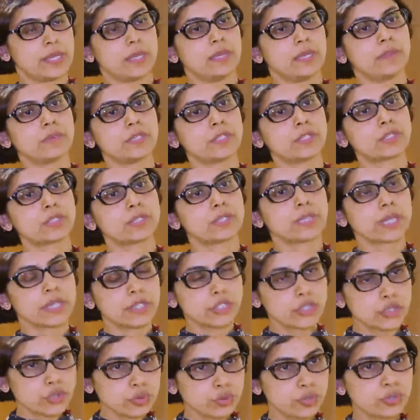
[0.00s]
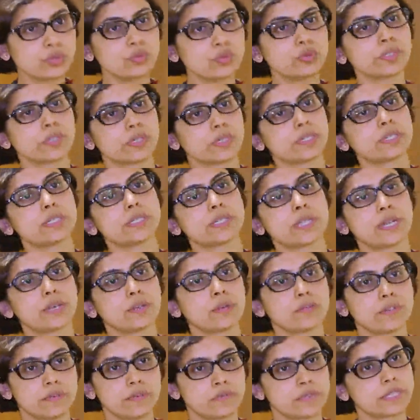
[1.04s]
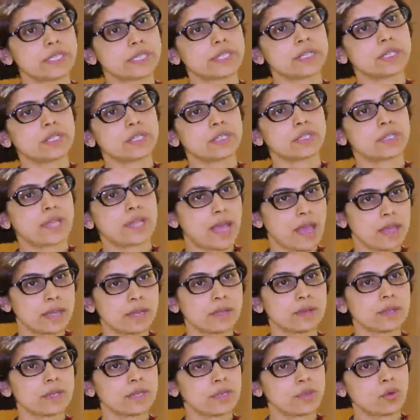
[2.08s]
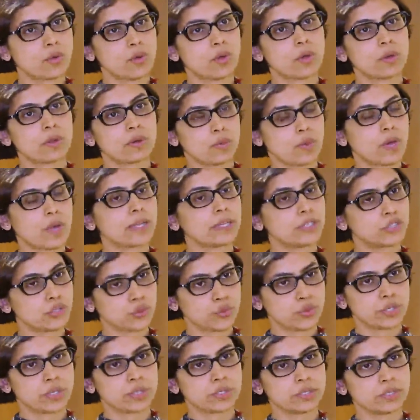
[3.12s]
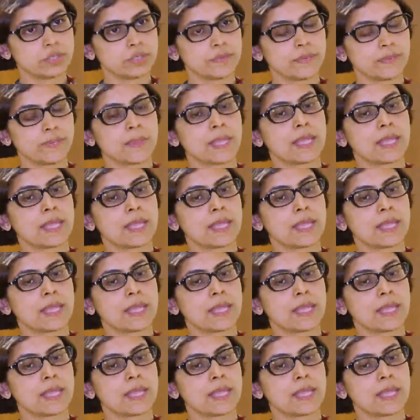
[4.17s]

in which they should do certain set of investigation annually or one in 2 years.